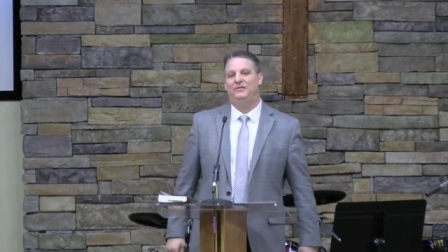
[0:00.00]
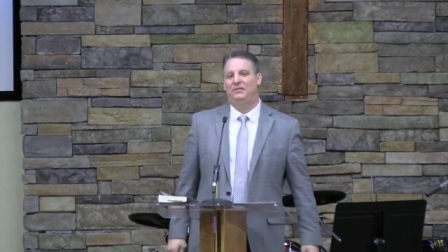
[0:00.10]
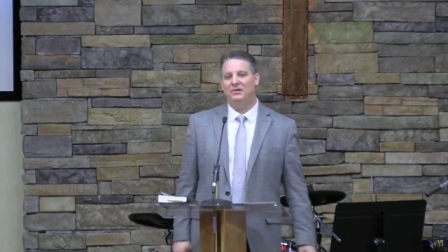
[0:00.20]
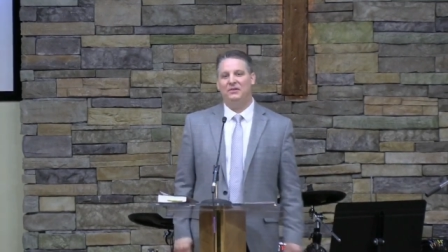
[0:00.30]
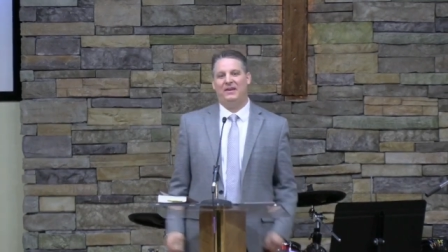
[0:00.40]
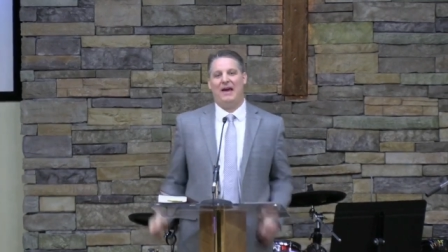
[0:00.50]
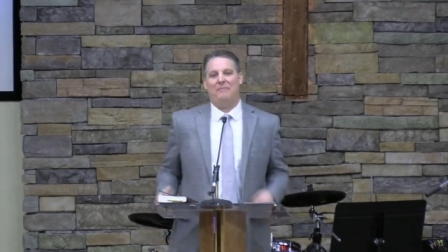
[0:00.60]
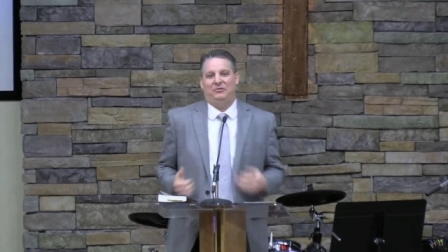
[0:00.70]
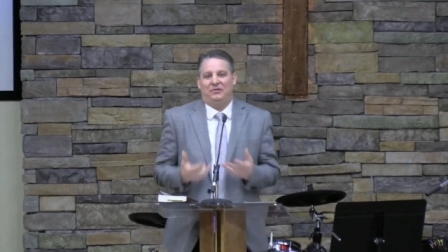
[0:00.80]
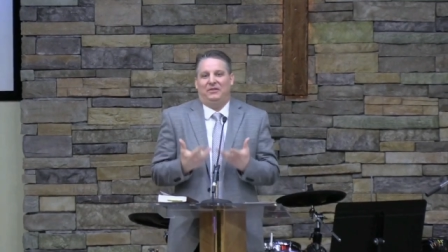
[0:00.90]
Do you
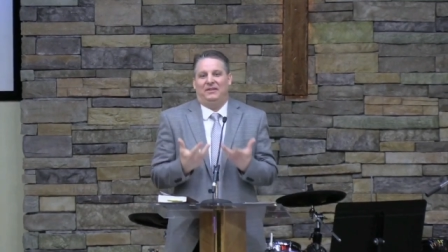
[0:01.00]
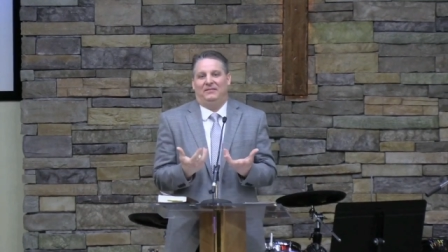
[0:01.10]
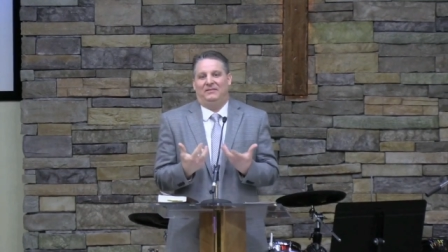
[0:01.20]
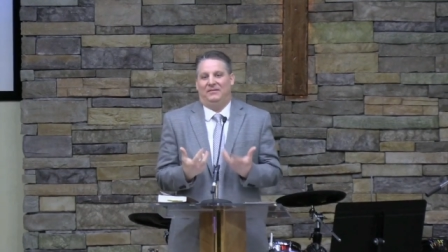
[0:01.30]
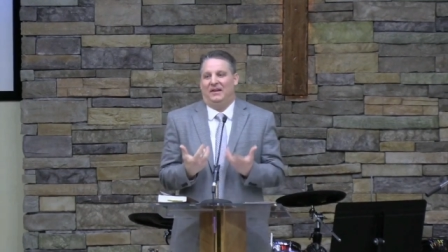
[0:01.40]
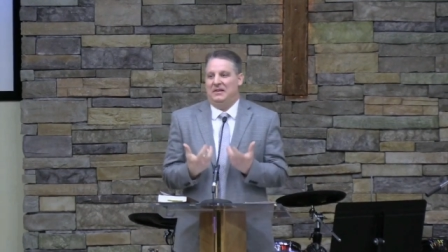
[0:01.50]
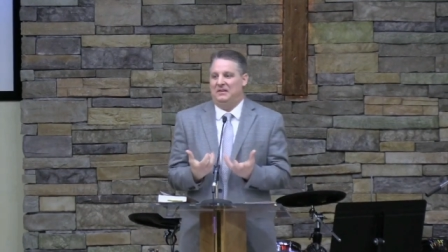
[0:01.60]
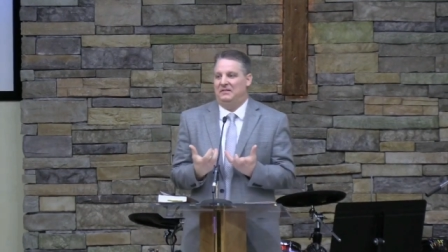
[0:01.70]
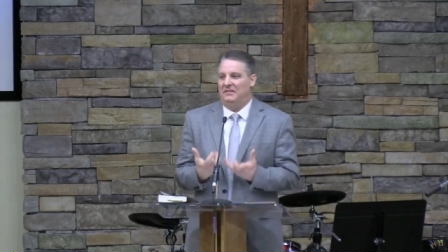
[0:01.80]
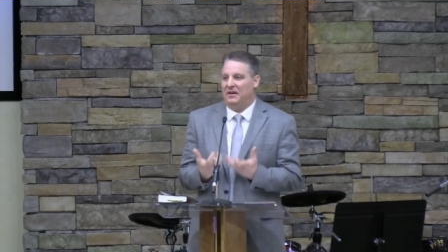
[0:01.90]
capture the
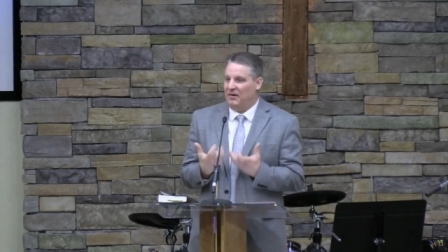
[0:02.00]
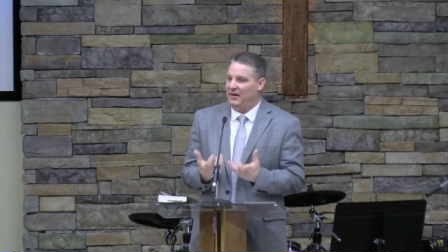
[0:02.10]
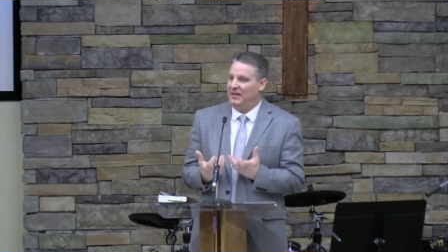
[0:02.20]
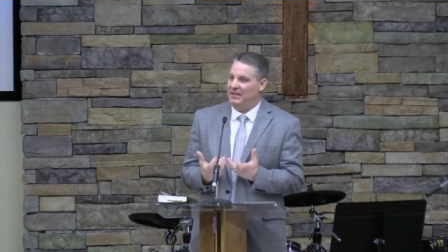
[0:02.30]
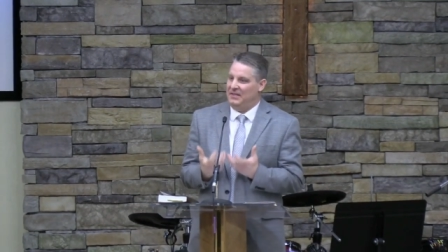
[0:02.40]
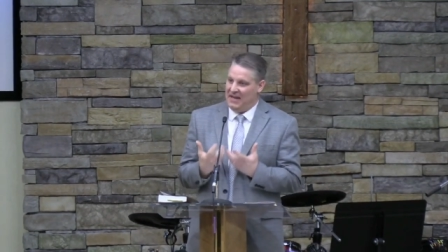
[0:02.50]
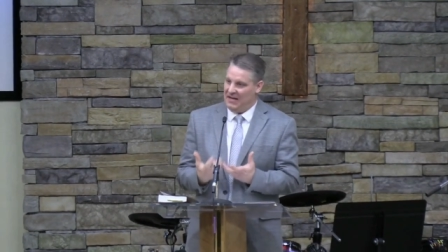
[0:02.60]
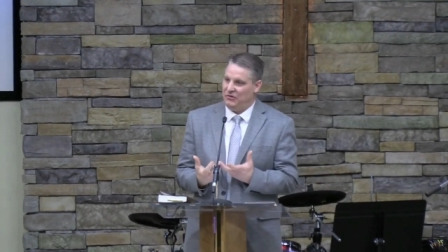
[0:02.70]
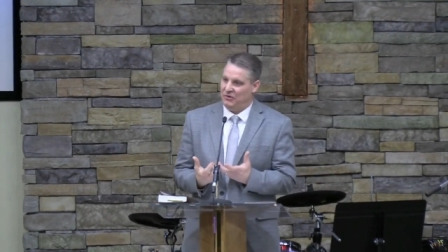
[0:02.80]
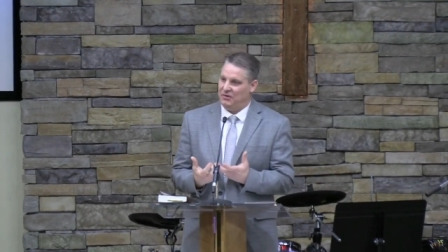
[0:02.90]
endearing
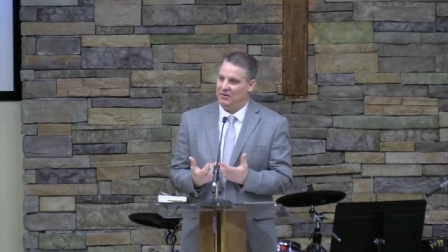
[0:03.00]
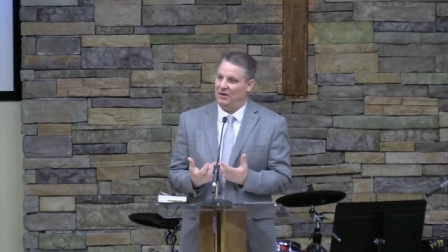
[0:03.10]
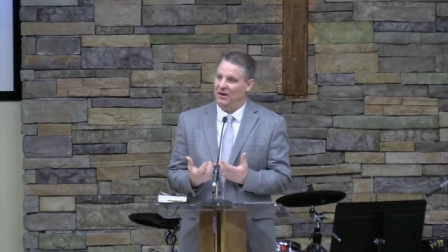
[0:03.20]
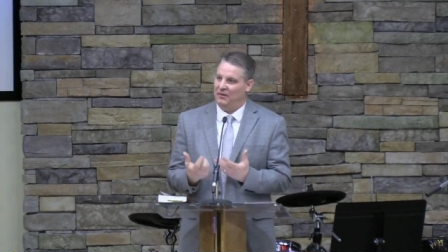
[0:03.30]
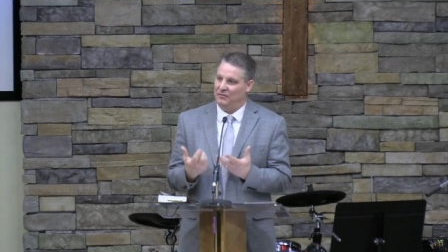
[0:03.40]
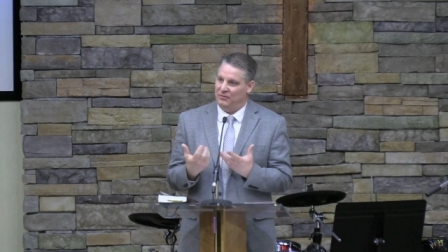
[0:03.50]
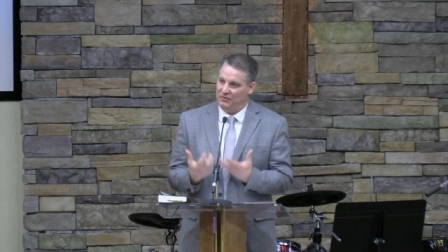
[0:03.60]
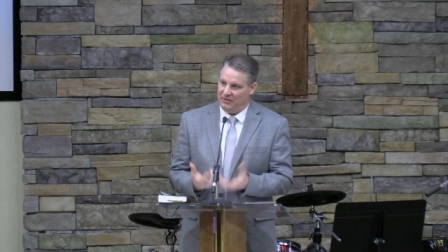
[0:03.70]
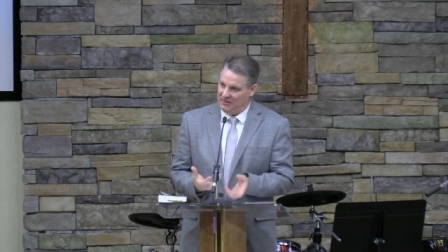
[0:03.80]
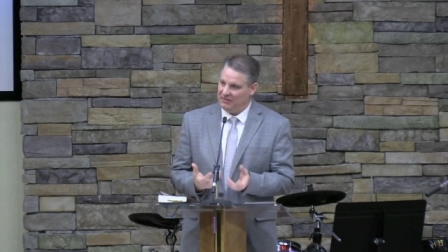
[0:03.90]
nature of
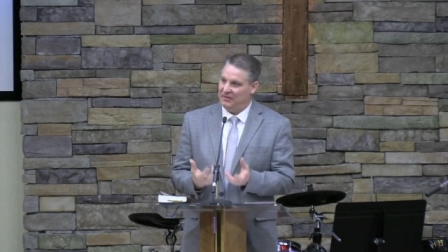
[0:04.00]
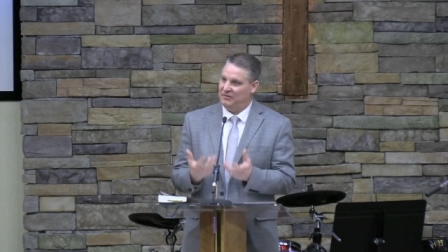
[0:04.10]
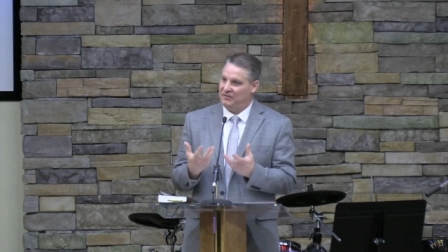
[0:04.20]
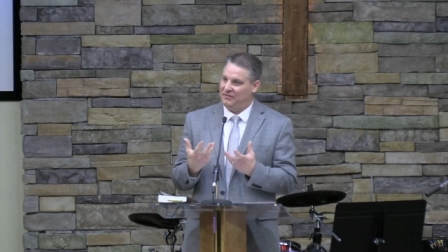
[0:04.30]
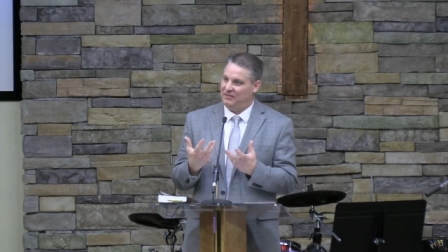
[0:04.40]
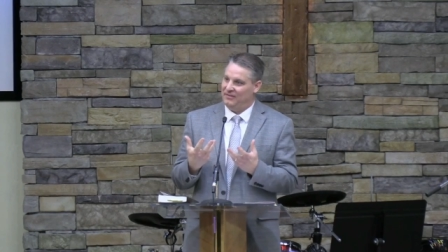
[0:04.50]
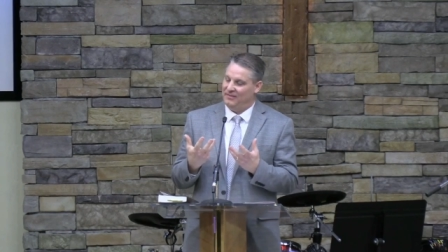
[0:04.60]
Jesus